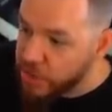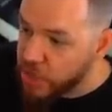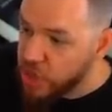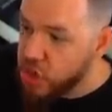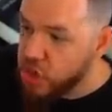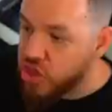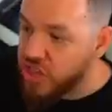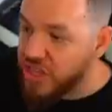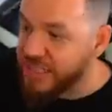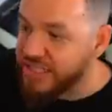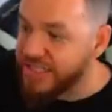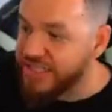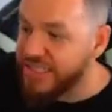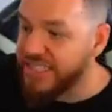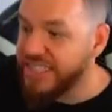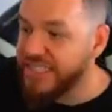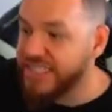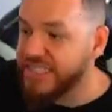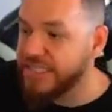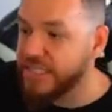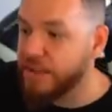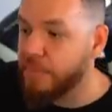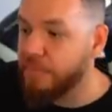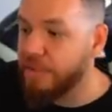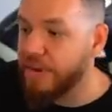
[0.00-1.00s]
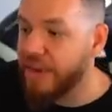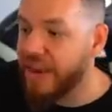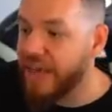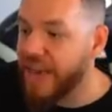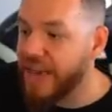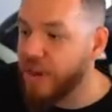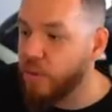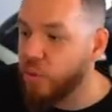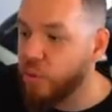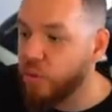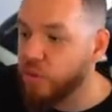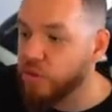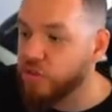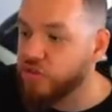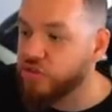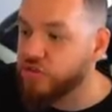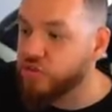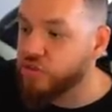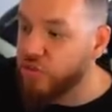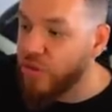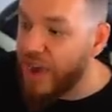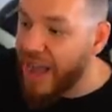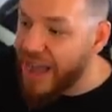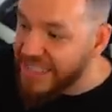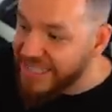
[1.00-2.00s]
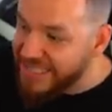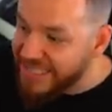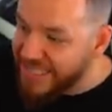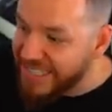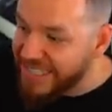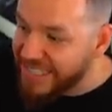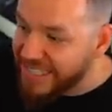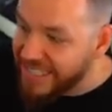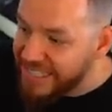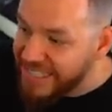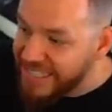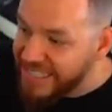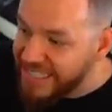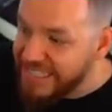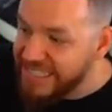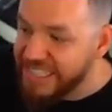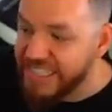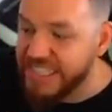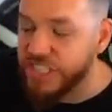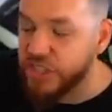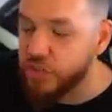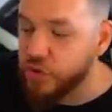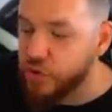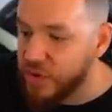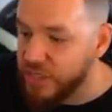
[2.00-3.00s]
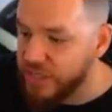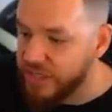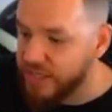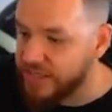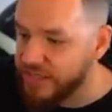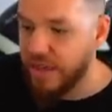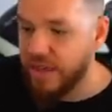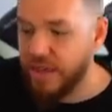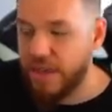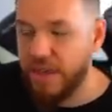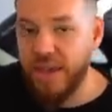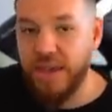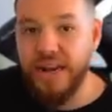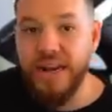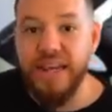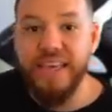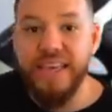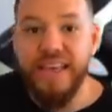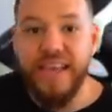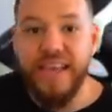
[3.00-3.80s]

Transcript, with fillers: GST supply will drastically decrease. And again,